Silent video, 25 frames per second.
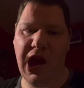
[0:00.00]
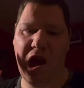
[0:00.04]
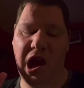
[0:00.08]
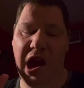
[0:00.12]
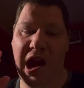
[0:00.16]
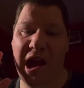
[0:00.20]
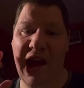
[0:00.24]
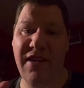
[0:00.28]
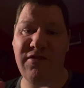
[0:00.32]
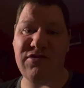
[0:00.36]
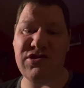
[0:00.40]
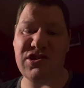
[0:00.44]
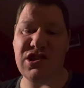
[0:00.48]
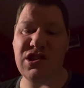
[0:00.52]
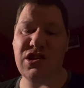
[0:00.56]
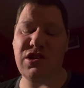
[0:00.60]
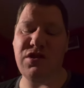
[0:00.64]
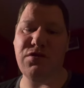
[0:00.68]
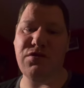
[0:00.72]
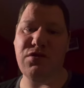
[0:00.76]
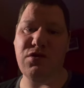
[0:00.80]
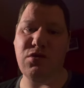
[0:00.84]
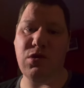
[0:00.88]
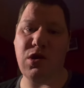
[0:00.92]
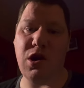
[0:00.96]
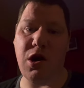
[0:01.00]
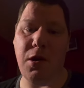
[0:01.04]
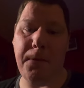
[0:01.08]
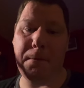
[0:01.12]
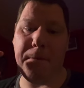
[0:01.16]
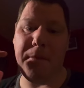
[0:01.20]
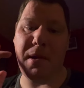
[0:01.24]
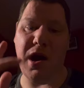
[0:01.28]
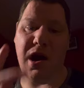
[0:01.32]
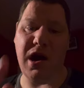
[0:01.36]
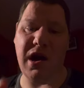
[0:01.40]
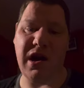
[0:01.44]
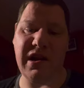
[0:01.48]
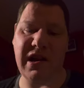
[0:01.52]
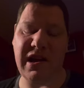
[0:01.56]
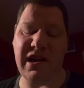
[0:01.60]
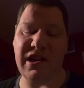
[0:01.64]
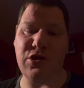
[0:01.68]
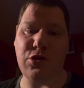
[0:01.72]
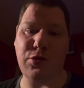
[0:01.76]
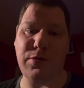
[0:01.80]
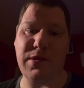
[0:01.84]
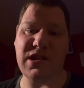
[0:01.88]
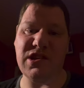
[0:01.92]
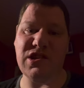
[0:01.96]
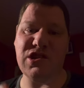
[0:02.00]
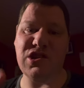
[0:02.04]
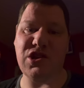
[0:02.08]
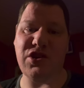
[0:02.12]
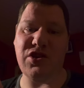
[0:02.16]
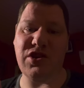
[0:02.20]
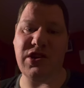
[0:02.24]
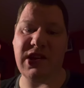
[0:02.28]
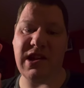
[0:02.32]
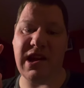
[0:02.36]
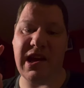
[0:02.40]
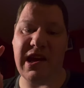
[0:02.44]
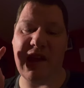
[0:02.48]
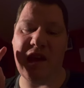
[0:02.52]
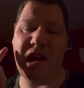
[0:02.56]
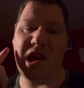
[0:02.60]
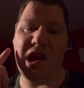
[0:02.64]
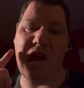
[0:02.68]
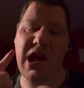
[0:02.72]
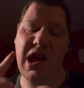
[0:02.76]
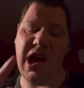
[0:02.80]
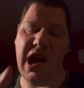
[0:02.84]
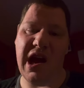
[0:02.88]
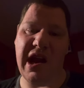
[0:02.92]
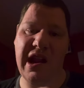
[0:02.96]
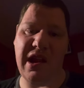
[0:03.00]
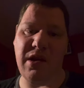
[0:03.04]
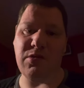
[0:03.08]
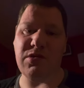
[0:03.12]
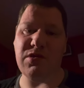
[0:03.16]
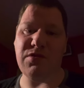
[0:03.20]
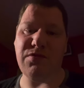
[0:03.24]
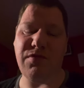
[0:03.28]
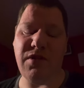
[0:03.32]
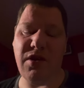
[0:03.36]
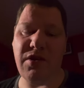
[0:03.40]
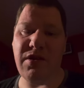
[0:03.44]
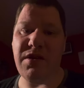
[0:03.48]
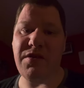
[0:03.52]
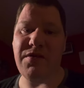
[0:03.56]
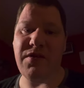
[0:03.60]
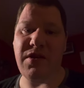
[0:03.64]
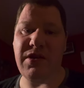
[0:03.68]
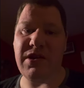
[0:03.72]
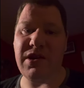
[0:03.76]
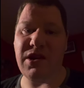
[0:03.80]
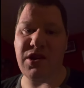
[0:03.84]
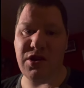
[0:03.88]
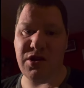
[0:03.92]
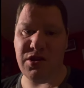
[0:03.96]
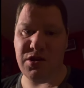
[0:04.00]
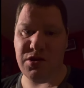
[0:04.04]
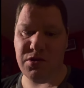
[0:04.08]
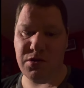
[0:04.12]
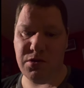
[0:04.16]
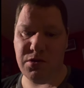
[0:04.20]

I haven't seen you for a while, but I had your message the other day and it was very, very good.